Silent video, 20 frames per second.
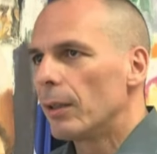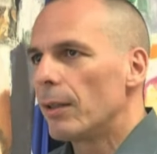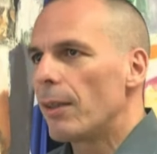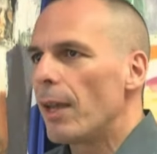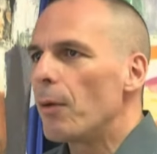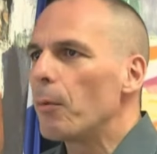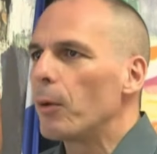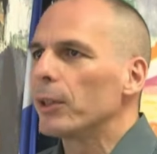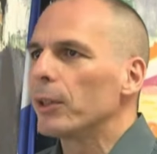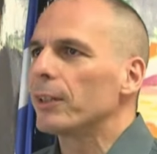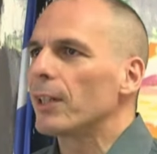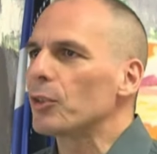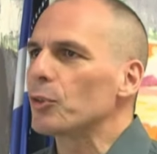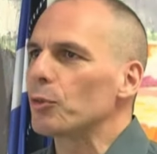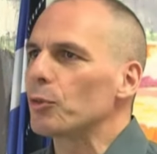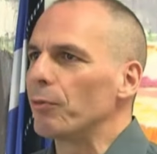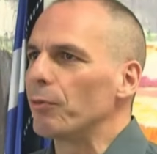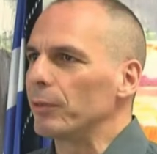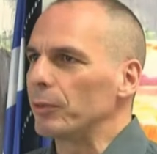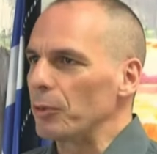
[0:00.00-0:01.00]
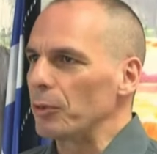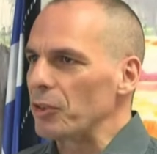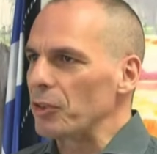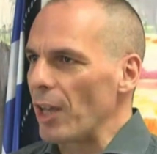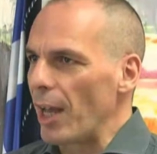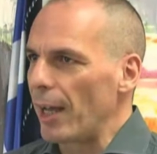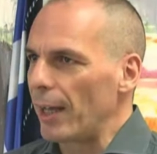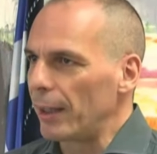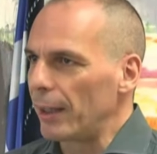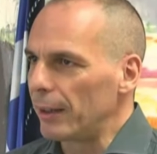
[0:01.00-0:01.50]
They wanted us to, to
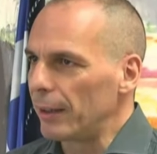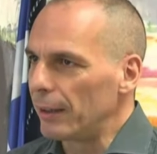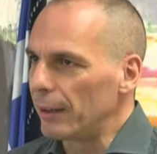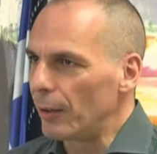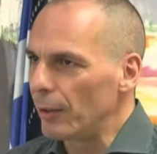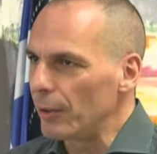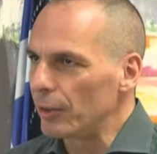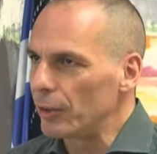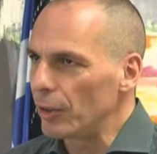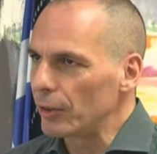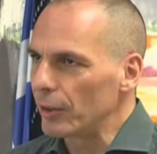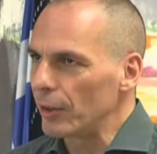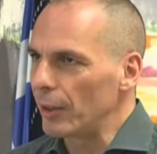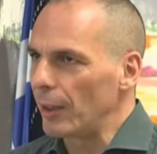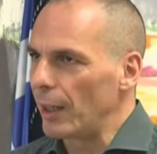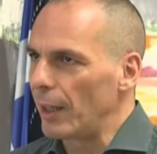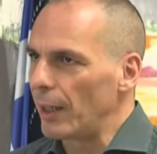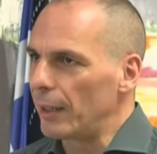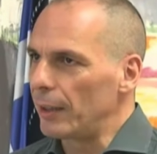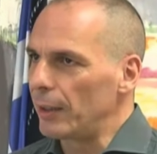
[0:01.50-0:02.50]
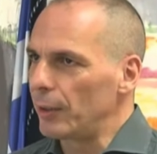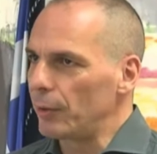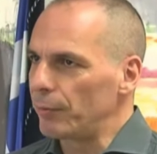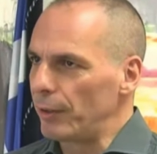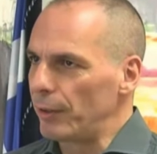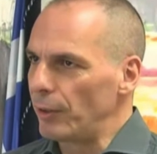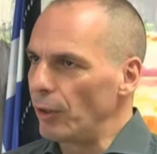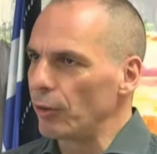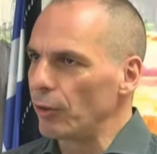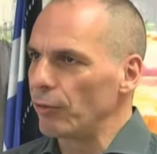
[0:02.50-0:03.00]
sign on the dotted line of
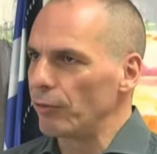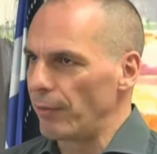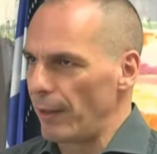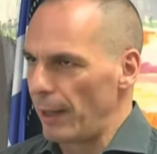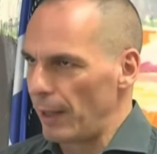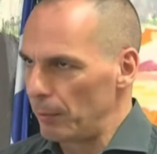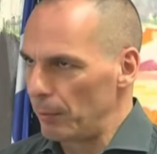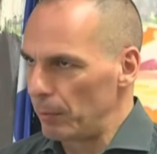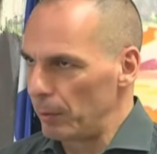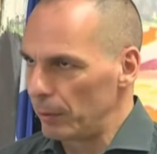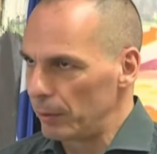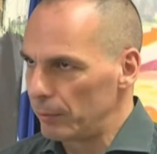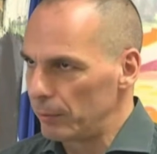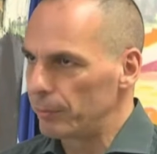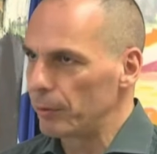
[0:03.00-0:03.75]
a non-viable,